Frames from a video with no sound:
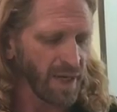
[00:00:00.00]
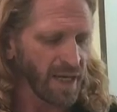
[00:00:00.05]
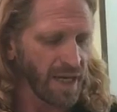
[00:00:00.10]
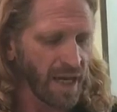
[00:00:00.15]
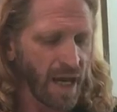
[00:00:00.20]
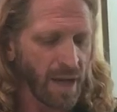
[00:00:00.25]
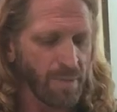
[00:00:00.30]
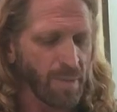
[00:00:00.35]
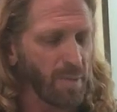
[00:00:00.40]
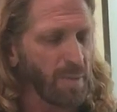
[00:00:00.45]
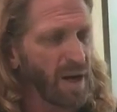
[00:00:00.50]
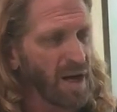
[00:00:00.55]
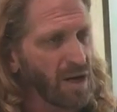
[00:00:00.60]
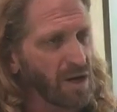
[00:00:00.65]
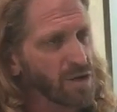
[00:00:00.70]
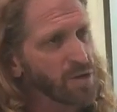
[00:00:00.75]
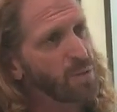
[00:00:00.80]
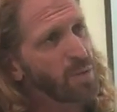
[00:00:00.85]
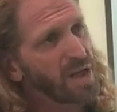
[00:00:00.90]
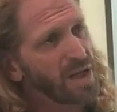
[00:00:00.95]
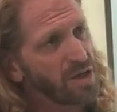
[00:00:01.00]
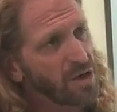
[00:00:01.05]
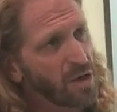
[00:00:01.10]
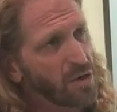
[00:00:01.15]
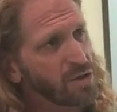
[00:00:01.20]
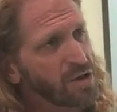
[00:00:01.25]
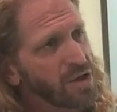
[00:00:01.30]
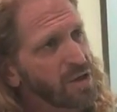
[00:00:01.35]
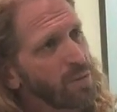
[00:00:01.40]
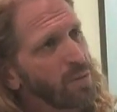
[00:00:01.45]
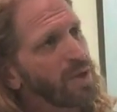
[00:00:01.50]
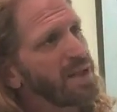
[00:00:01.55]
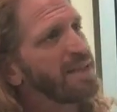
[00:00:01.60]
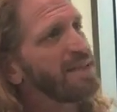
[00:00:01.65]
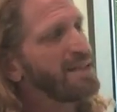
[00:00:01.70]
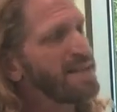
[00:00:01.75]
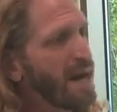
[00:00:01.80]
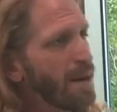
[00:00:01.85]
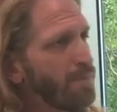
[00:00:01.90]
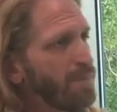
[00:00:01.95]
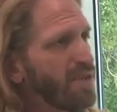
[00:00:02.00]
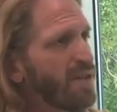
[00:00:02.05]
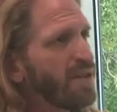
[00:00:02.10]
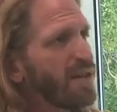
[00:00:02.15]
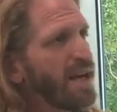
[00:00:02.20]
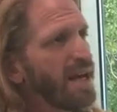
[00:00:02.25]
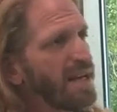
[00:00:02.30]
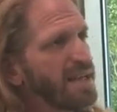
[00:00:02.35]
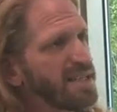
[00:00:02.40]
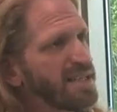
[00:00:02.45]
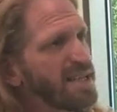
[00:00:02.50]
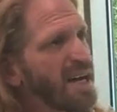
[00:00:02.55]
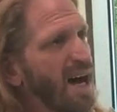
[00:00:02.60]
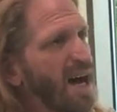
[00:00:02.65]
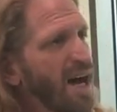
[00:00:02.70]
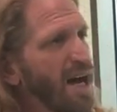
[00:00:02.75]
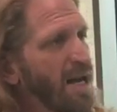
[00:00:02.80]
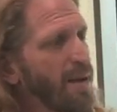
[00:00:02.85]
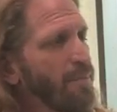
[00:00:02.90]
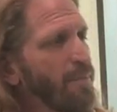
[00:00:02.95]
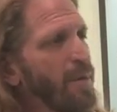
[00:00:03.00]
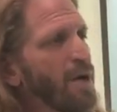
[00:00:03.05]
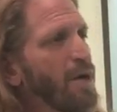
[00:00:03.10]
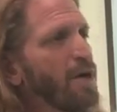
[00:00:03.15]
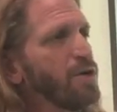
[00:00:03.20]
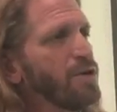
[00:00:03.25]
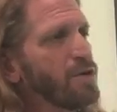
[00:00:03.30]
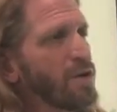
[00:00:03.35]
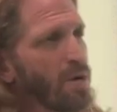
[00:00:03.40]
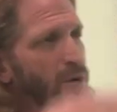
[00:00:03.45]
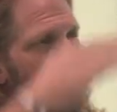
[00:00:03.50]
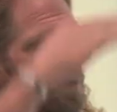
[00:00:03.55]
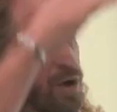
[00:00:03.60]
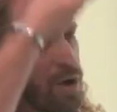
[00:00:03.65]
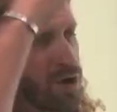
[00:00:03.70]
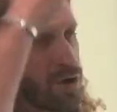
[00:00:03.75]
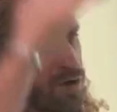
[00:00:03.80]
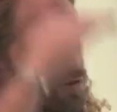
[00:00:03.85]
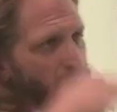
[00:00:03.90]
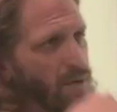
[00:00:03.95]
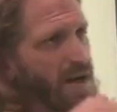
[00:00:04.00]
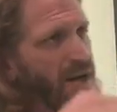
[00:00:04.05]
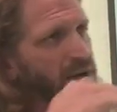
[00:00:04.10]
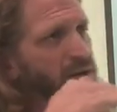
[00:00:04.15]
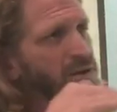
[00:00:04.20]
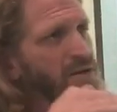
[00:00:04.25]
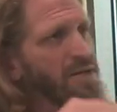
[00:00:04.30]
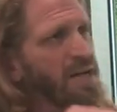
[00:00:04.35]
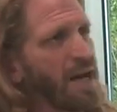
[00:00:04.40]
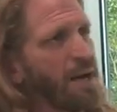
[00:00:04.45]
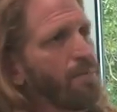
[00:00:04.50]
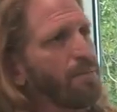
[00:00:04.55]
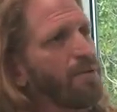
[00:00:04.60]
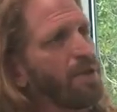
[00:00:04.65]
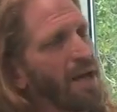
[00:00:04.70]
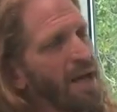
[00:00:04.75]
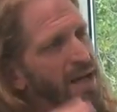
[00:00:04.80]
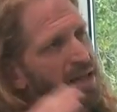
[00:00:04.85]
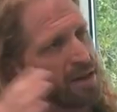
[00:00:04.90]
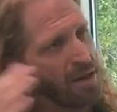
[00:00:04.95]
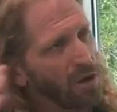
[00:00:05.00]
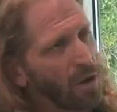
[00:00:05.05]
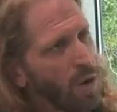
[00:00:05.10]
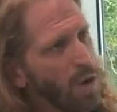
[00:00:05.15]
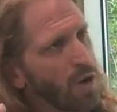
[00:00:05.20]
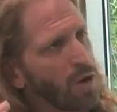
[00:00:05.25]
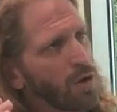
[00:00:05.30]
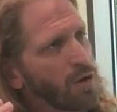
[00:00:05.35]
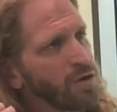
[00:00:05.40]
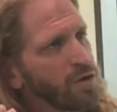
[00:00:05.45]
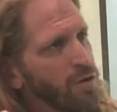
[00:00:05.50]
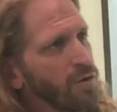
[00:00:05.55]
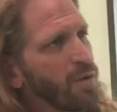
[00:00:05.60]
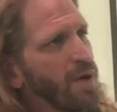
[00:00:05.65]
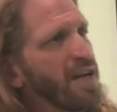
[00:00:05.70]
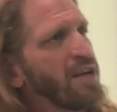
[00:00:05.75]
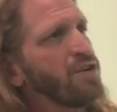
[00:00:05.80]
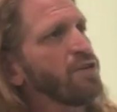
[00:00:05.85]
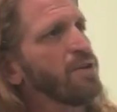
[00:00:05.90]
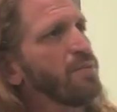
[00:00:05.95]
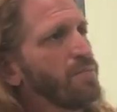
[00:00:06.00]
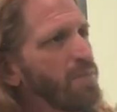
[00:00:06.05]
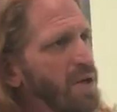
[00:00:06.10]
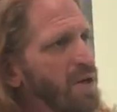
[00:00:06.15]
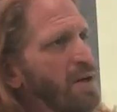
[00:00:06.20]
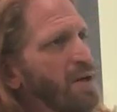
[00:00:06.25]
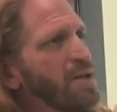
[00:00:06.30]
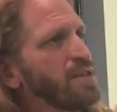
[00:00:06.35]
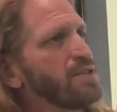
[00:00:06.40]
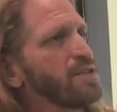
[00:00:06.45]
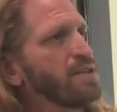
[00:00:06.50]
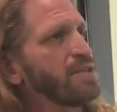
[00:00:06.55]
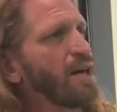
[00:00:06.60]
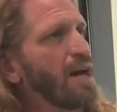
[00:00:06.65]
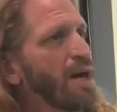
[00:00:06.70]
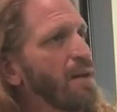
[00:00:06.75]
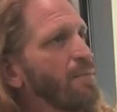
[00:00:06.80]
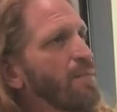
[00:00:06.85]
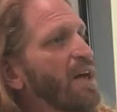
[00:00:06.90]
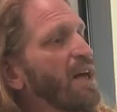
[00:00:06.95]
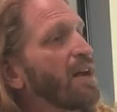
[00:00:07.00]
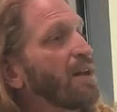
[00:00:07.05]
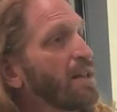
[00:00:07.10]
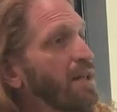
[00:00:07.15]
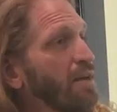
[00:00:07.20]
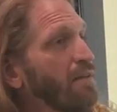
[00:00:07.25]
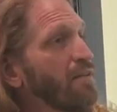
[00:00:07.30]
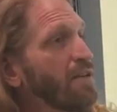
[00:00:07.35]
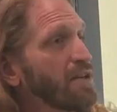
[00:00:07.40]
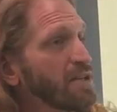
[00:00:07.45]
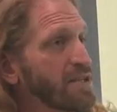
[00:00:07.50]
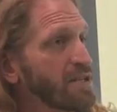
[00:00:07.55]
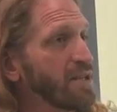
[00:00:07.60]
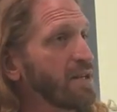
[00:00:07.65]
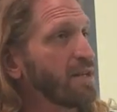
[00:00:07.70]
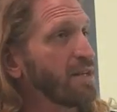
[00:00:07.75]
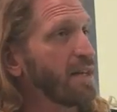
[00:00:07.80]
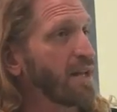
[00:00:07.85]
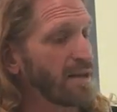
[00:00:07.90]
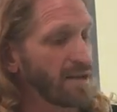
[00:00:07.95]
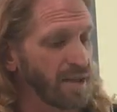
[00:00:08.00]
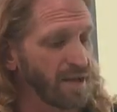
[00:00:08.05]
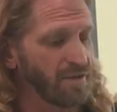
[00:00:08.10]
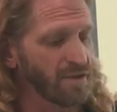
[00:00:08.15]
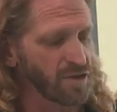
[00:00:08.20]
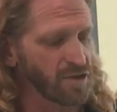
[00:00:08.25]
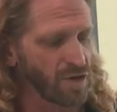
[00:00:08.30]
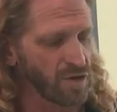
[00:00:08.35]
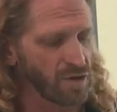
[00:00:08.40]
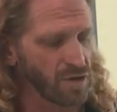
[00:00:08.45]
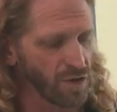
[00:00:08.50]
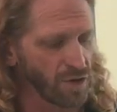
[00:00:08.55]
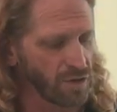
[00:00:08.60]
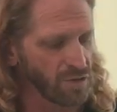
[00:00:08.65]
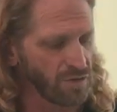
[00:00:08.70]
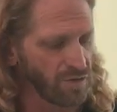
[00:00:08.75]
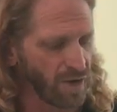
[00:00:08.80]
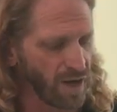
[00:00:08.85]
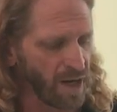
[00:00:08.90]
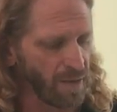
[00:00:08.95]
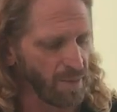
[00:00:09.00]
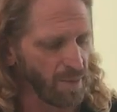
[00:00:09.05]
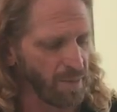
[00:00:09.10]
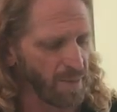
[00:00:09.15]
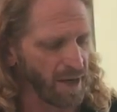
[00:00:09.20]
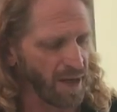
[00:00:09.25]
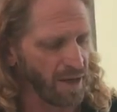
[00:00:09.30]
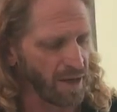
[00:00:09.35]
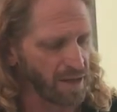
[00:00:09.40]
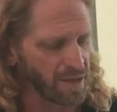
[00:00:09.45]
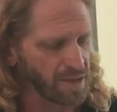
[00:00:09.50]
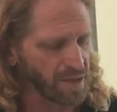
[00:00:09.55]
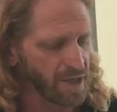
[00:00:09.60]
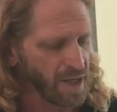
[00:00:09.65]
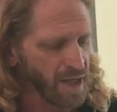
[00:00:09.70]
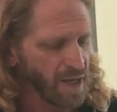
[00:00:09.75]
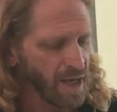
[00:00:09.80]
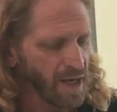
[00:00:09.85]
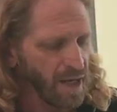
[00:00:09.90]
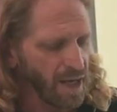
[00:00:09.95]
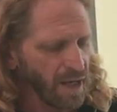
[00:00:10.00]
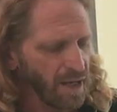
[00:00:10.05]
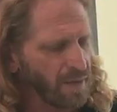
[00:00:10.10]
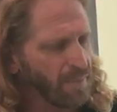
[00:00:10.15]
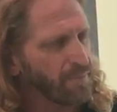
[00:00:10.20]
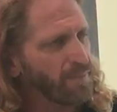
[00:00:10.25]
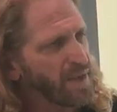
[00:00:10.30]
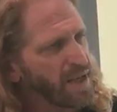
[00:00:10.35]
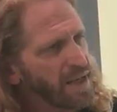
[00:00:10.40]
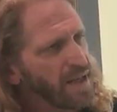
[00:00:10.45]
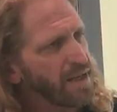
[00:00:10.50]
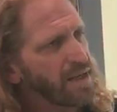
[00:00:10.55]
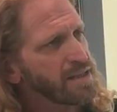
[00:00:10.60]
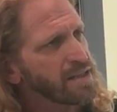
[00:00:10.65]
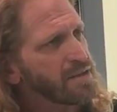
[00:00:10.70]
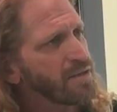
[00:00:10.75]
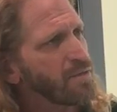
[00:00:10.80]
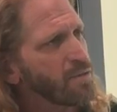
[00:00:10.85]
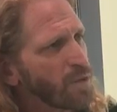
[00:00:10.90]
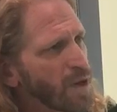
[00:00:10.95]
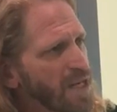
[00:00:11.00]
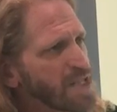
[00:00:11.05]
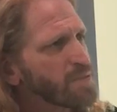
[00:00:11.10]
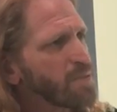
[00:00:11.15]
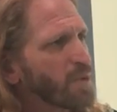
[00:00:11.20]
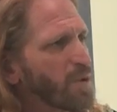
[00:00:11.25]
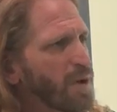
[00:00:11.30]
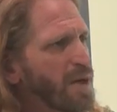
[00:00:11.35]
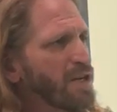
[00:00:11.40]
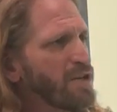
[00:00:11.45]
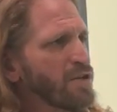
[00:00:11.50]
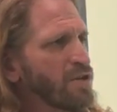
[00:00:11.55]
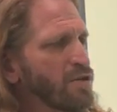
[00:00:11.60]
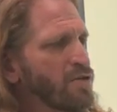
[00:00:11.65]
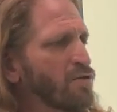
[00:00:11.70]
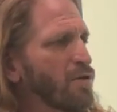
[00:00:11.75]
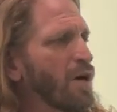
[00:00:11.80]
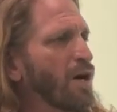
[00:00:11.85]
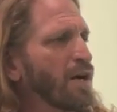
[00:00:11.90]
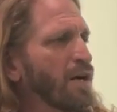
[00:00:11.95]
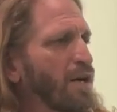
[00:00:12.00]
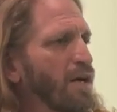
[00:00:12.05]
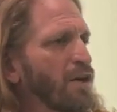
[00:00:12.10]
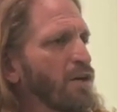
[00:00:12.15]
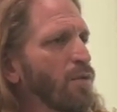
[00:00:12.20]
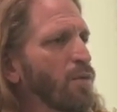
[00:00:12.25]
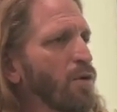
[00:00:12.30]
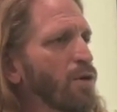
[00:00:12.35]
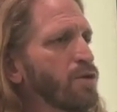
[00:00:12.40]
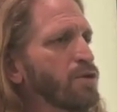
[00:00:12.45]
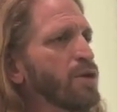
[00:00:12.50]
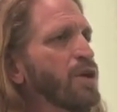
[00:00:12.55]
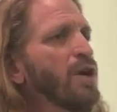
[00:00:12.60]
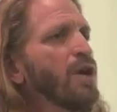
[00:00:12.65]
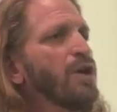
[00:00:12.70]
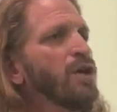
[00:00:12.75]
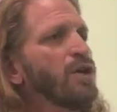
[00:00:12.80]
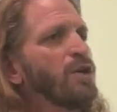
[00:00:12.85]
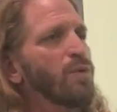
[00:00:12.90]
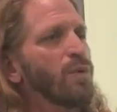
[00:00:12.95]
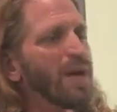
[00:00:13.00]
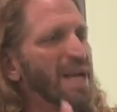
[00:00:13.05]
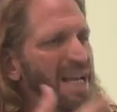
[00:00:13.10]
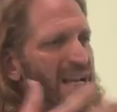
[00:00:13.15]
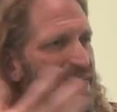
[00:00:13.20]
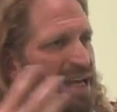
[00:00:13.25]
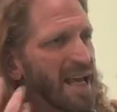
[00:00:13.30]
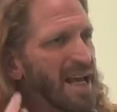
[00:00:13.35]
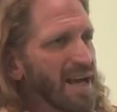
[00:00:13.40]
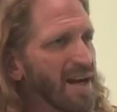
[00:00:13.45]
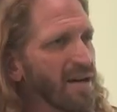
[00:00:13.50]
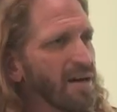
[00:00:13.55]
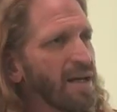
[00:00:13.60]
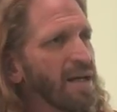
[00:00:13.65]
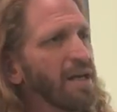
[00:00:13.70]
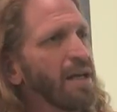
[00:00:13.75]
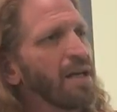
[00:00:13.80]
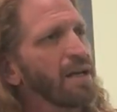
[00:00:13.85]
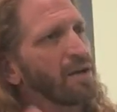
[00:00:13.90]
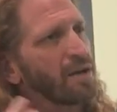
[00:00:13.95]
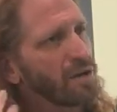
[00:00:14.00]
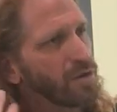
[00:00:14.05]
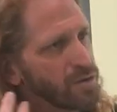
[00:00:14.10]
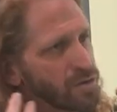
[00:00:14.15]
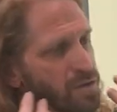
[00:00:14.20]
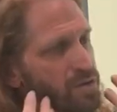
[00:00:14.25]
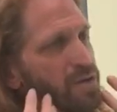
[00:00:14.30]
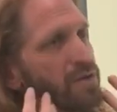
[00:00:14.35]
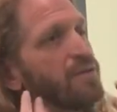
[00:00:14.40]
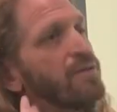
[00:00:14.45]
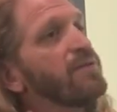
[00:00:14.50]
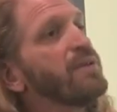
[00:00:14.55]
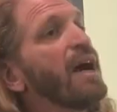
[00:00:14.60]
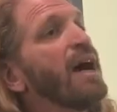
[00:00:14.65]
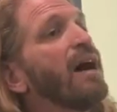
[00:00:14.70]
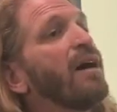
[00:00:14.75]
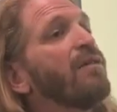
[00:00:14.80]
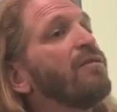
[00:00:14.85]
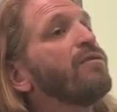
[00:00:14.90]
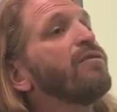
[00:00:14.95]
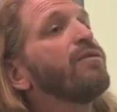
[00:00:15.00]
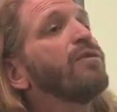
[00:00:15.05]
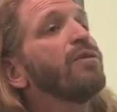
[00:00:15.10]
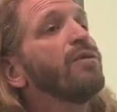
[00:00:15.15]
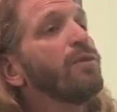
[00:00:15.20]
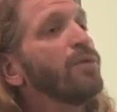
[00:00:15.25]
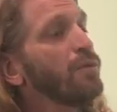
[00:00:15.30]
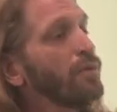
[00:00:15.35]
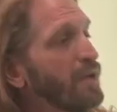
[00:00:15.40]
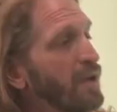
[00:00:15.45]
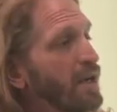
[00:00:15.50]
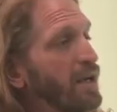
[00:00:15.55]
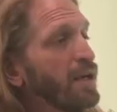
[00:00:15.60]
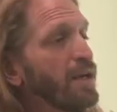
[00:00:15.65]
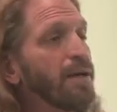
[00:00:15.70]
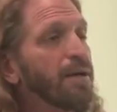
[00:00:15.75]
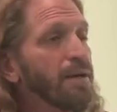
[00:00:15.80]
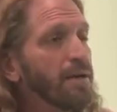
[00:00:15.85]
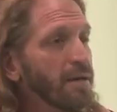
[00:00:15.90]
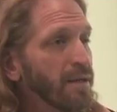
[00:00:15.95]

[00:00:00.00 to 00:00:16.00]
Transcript: In hyperbarics, we dose it with depth and time. So greater depth and longer duration periods of time, that'll give us our dose for hyperbarics. It is a respiration drug. In other words, you inhale it, it goes down through the